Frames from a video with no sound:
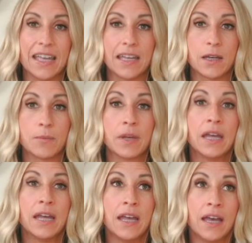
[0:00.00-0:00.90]
am
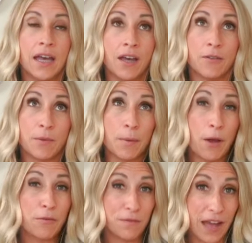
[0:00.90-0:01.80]

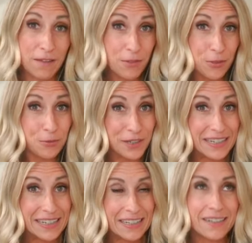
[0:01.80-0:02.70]
about five
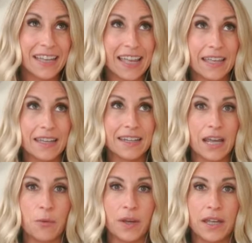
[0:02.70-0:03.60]
three, and
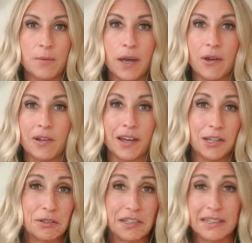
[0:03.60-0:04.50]
I weigh about
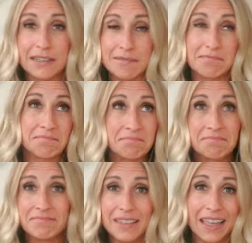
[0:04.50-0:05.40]
118
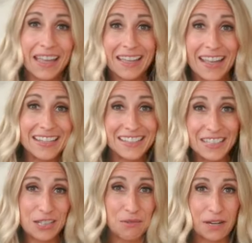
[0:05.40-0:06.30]

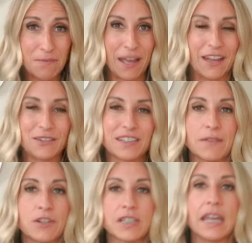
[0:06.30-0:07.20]
eh, to 20 pounds, give
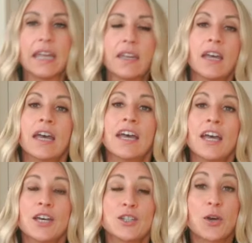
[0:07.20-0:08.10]
or take.
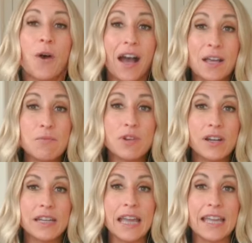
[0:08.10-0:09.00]
So I'm
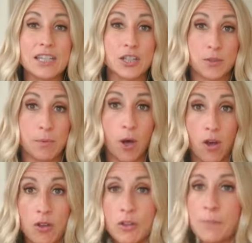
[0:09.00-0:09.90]
wearing a
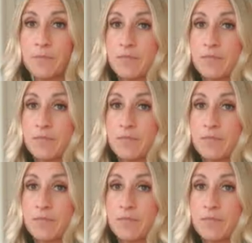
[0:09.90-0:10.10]
small